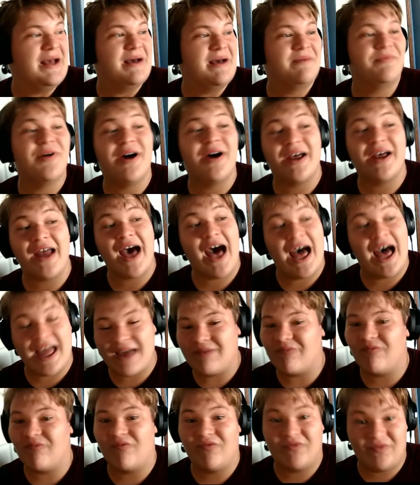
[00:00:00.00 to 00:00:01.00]
but I
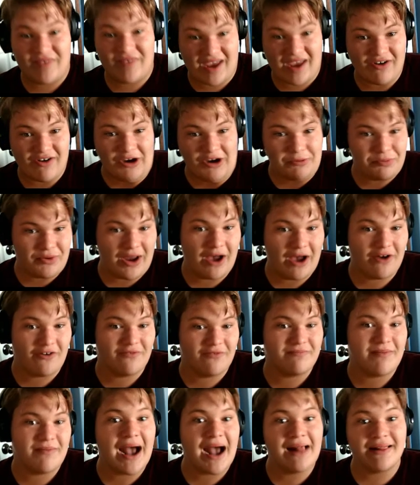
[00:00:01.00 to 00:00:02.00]
am very proud of
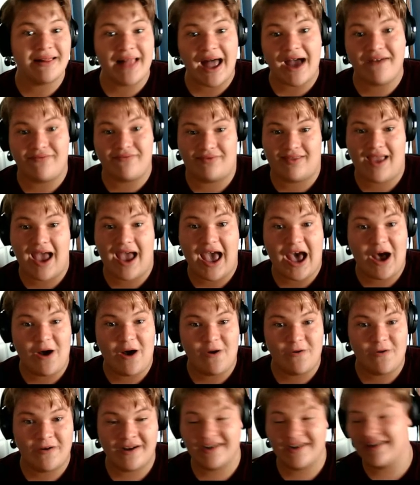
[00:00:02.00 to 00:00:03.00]
my laugh
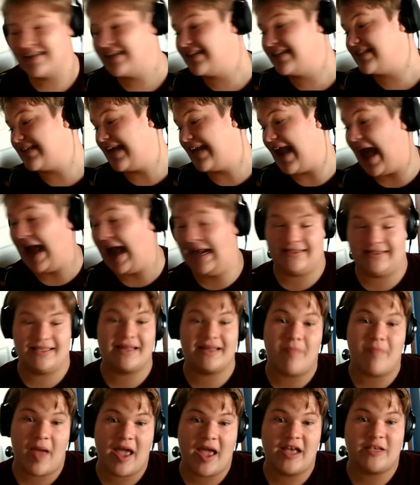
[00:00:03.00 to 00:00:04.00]
now because it
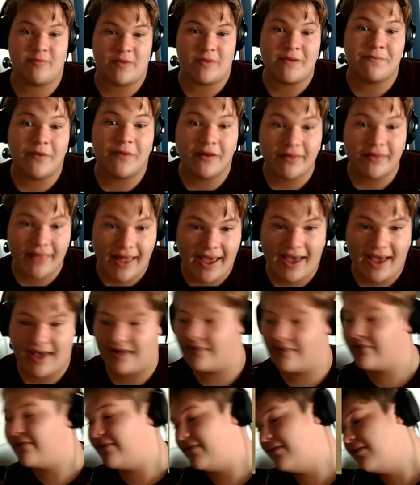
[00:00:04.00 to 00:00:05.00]
actually makes people
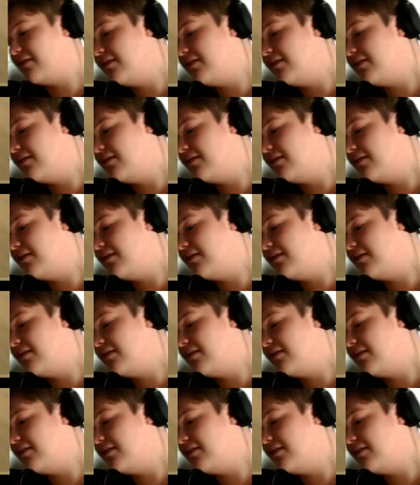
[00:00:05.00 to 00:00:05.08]
laugh.